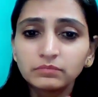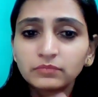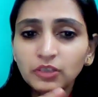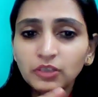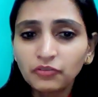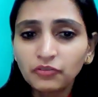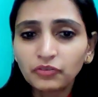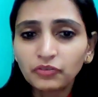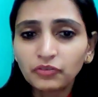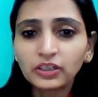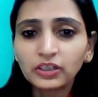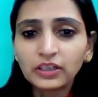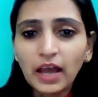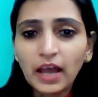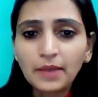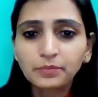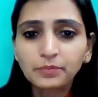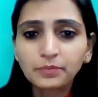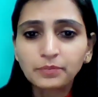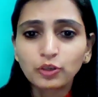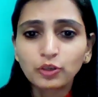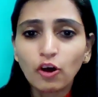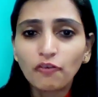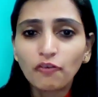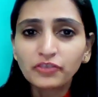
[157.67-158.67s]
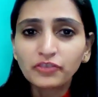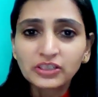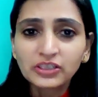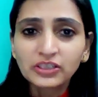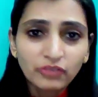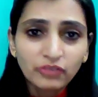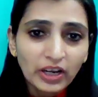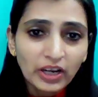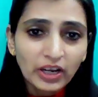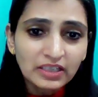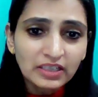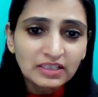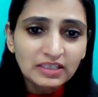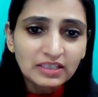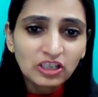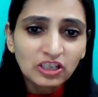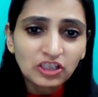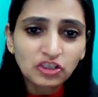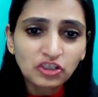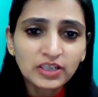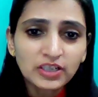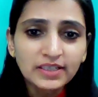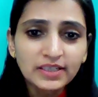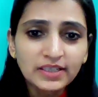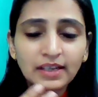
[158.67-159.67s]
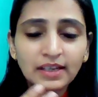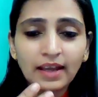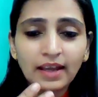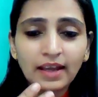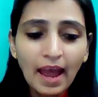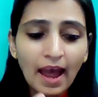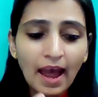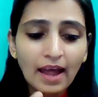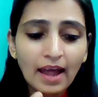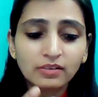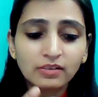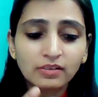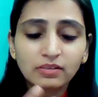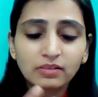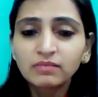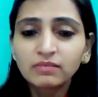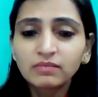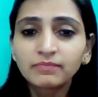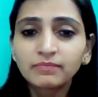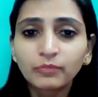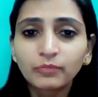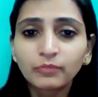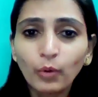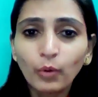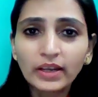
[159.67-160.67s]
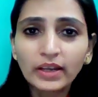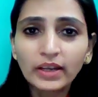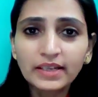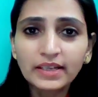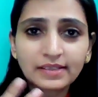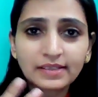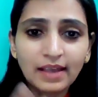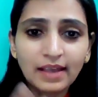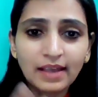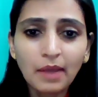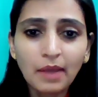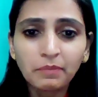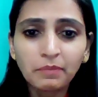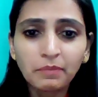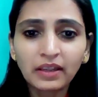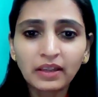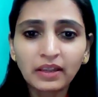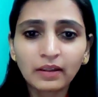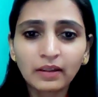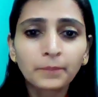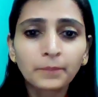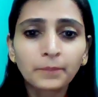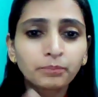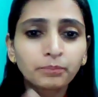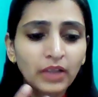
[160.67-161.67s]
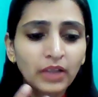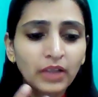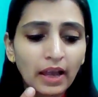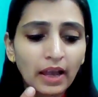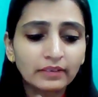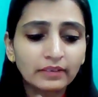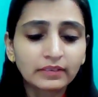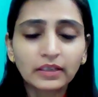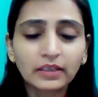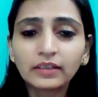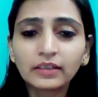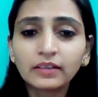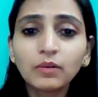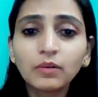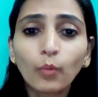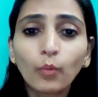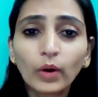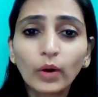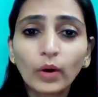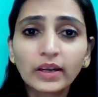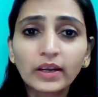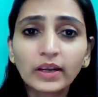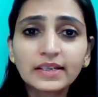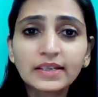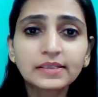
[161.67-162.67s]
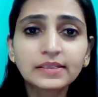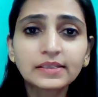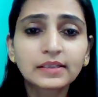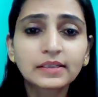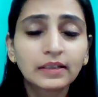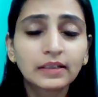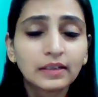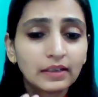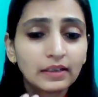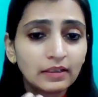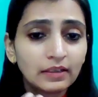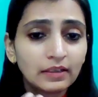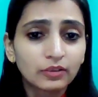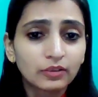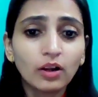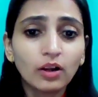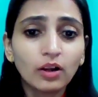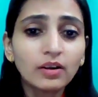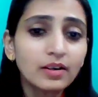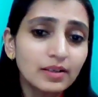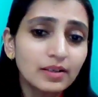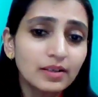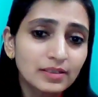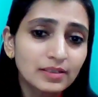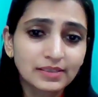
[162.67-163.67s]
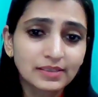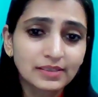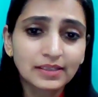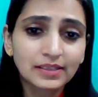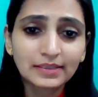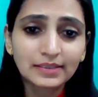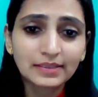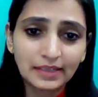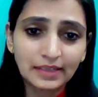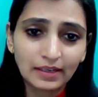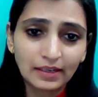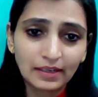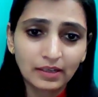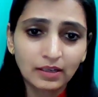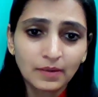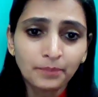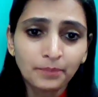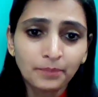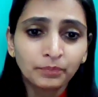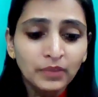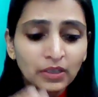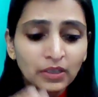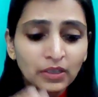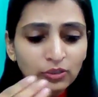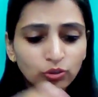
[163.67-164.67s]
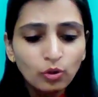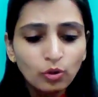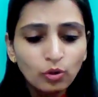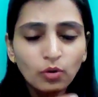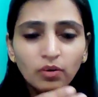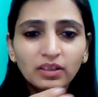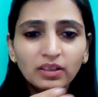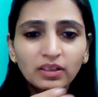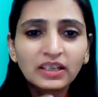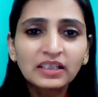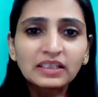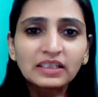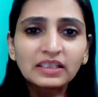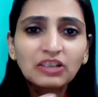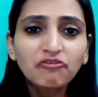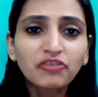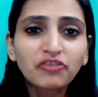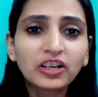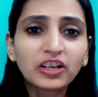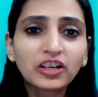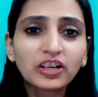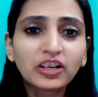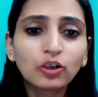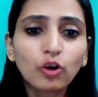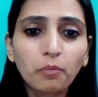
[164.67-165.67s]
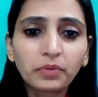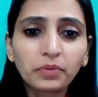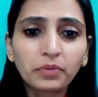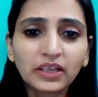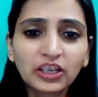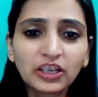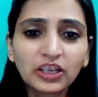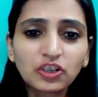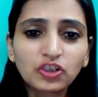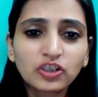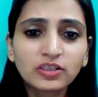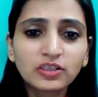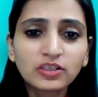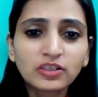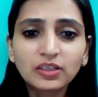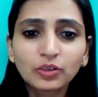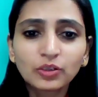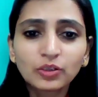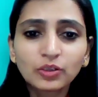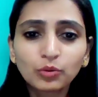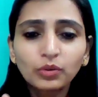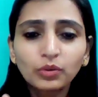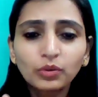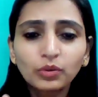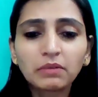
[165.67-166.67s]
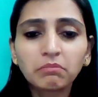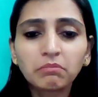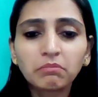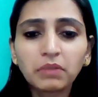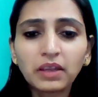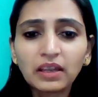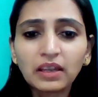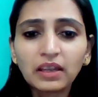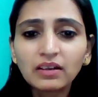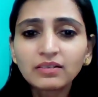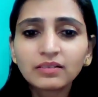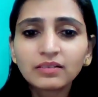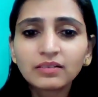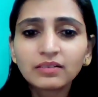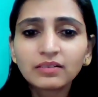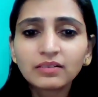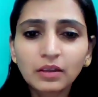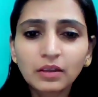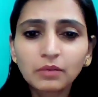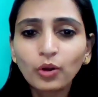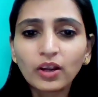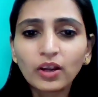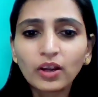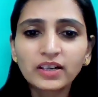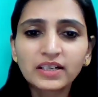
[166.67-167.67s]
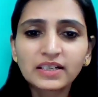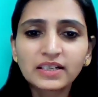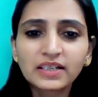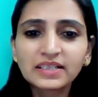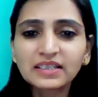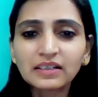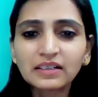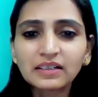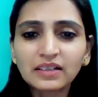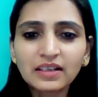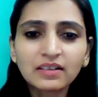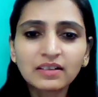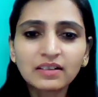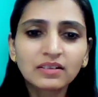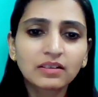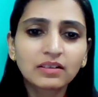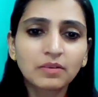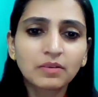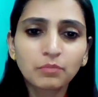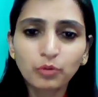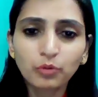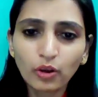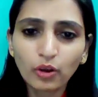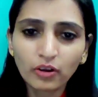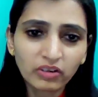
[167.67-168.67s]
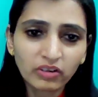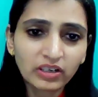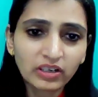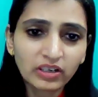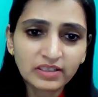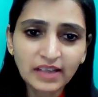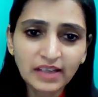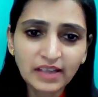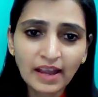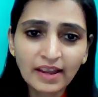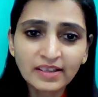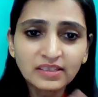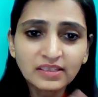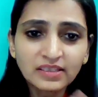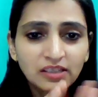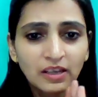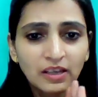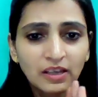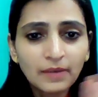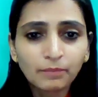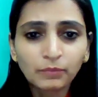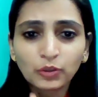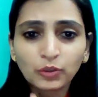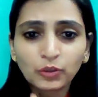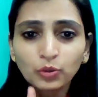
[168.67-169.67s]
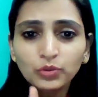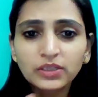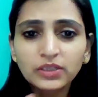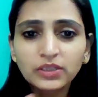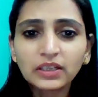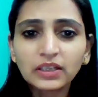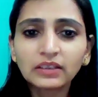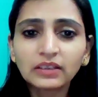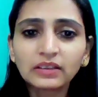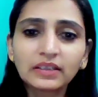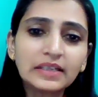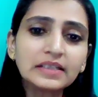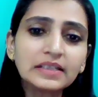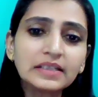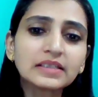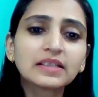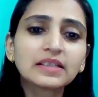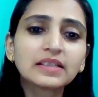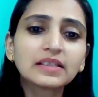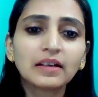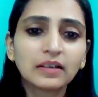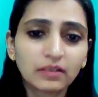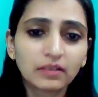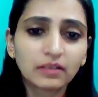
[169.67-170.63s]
different types of straight stitches, and one is hemming, and then one is your zigzag. So in different combinations you can make certain embroidery designs using these